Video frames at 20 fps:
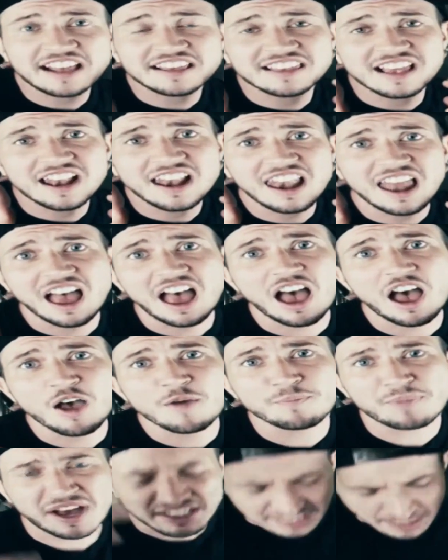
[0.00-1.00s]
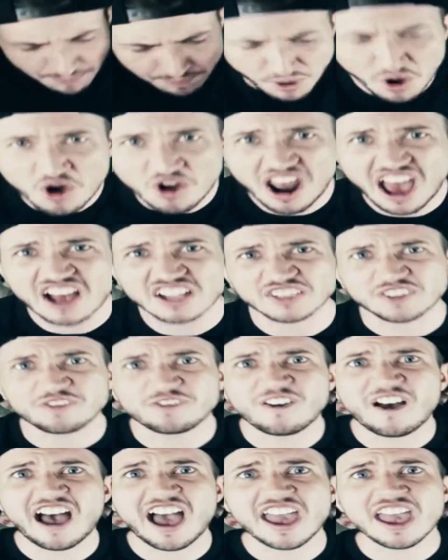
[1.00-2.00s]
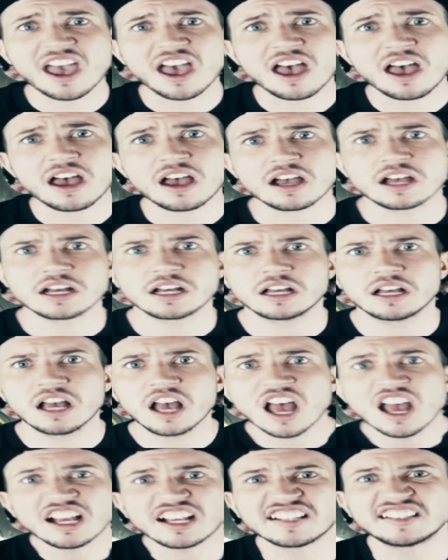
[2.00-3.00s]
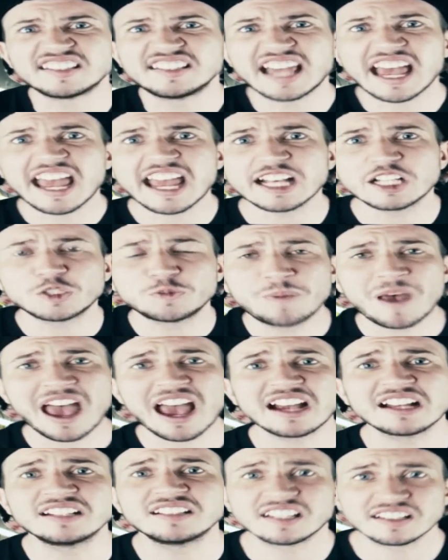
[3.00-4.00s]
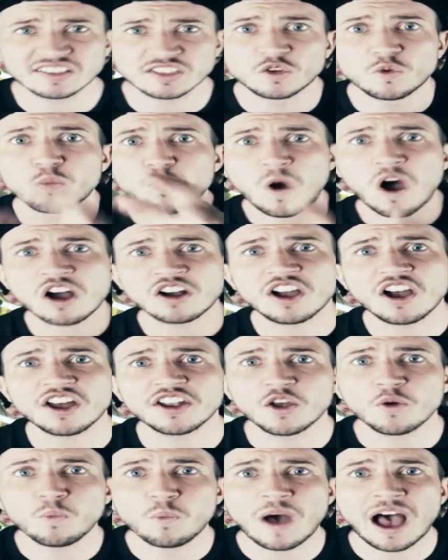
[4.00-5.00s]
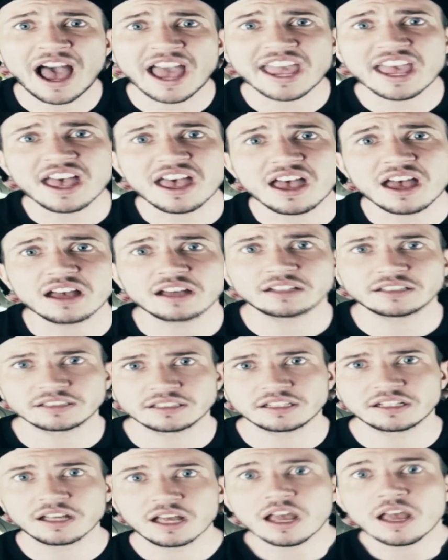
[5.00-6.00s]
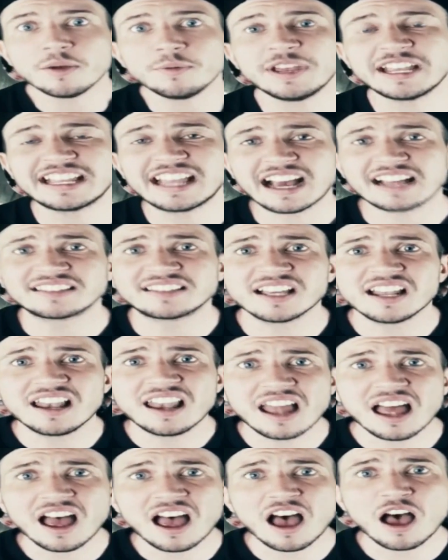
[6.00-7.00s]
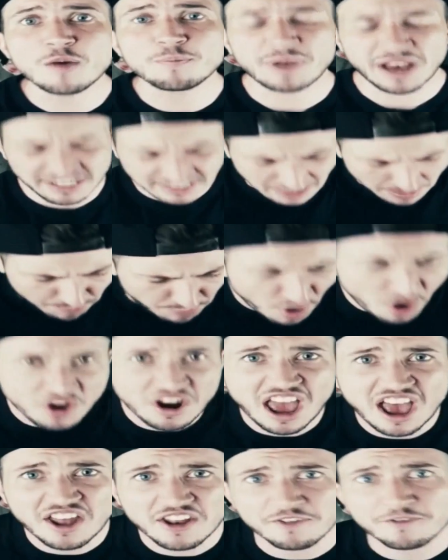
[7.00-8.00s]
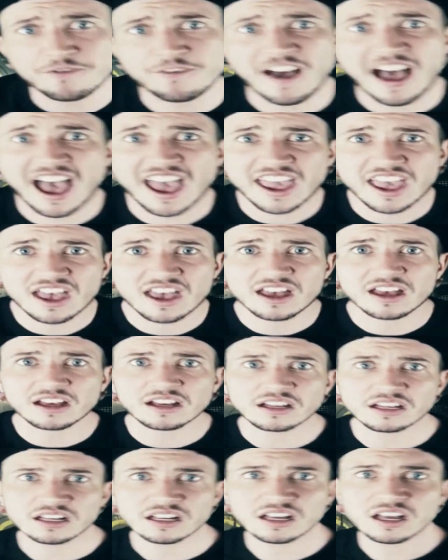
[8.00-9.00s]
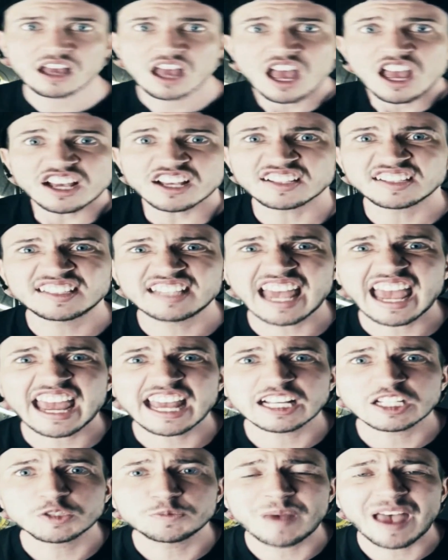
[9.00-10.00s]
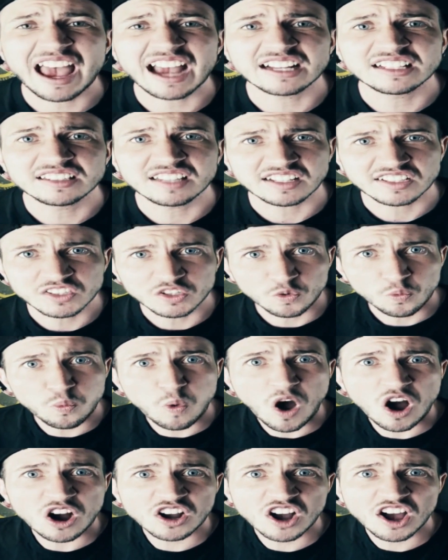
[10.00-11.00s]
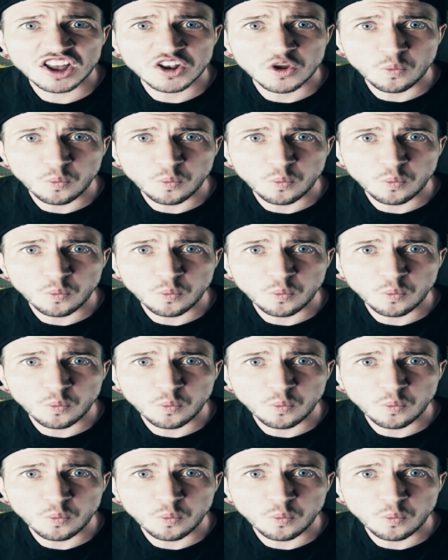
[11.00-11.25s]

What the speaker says: of myself while I was watching it, and, like, I'll show it to you if you want, but I just look so damn happy because it's such a good video. I'm seriously gushing about it. I'm obsessed. Like,